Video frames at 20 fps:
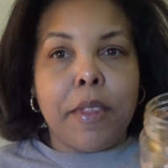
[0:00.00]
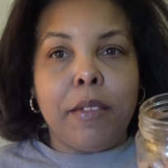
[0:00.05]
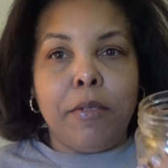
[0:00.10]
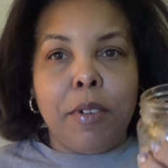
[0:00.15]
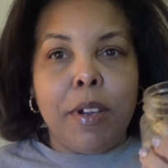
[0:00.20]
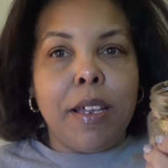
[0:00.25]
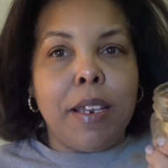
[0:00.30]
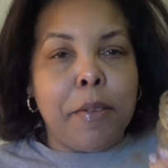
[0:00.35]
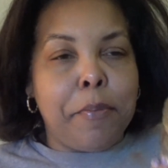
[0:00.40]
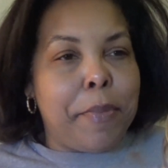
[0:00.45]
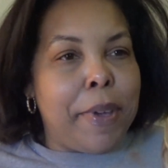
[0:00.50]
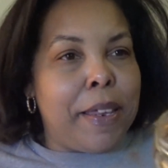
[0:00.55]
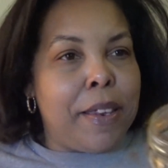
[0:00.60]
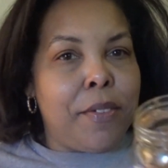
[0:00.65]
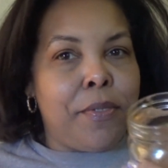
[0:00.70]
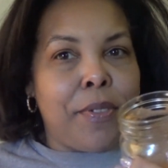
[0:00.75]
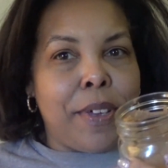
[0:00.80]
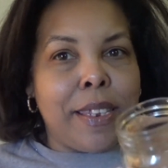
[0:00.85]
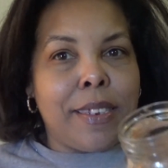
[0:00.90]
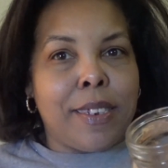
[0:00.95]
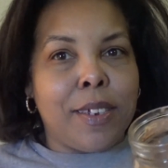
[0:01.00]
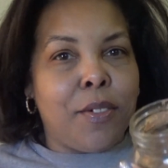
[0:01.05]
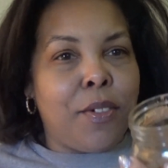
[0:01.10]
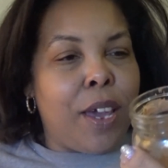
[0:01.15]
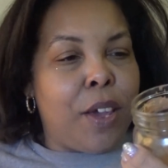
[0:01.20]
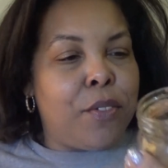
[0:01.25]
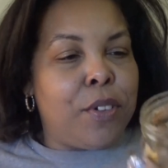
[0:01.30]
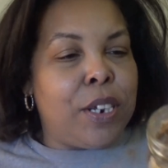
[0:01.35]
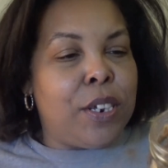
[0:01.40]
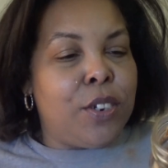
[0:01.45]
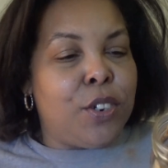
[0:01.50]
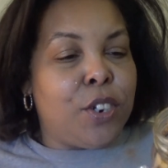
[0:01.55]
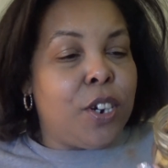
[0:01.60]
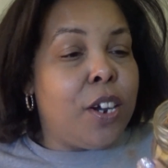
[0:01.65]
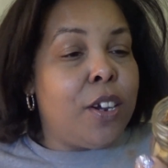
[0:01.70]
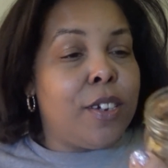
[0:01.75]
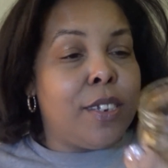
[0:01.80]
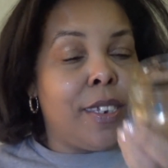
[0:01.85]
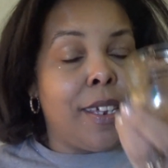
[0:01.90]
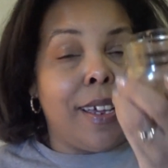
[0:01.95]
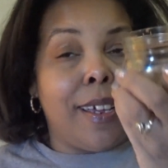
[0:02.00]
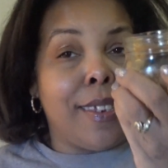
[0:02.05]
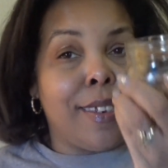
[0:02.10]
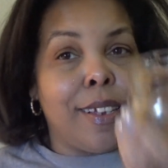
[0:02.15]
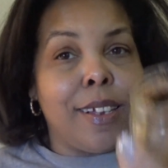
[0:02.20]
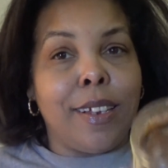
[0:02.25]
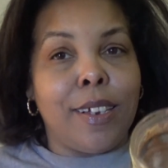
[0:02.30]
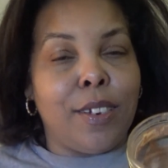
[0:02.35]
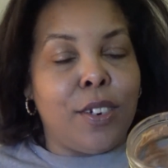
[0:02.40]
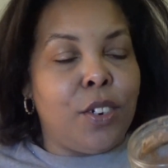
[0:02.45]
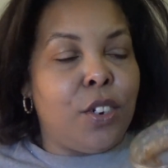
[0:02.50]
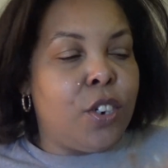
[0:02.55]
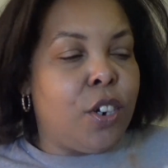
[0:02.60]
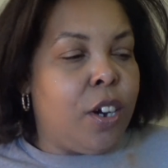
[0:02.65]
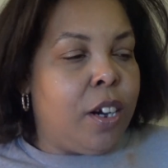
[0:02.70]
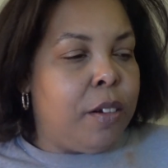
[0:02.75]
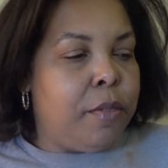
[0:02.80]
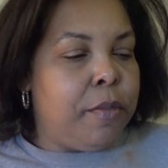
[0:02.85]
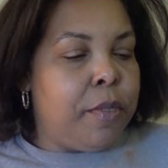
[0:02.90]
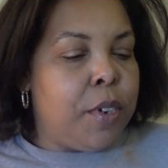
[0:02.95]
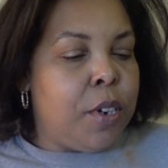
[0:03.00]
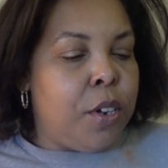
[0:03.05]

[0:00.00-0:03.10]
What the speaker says: One of the benefits of having a jar is that it's all in the jar.